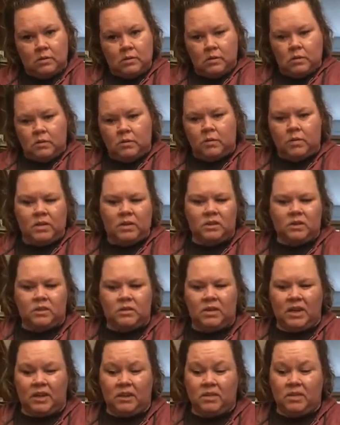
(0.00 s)
which is
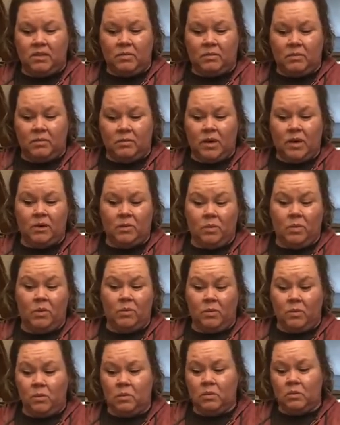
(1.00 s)
actually my
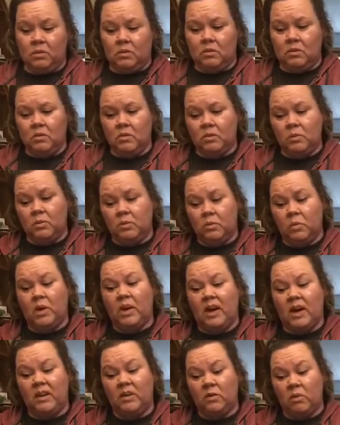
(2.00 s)
normal, what
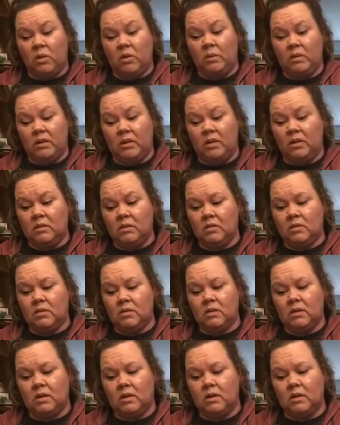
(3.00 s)
I normally use
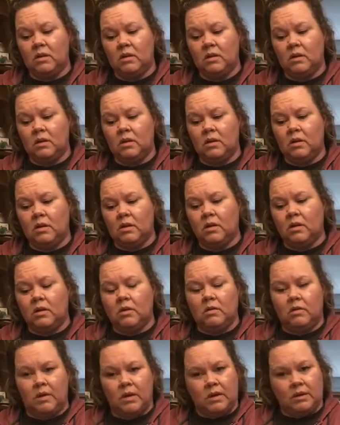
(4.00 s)

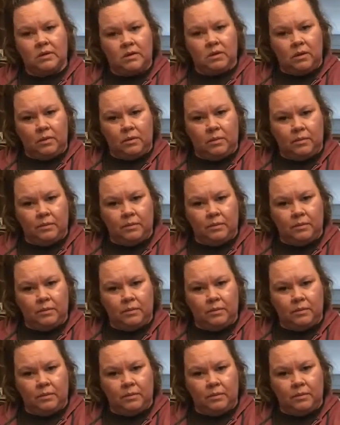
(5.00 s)
when I sew.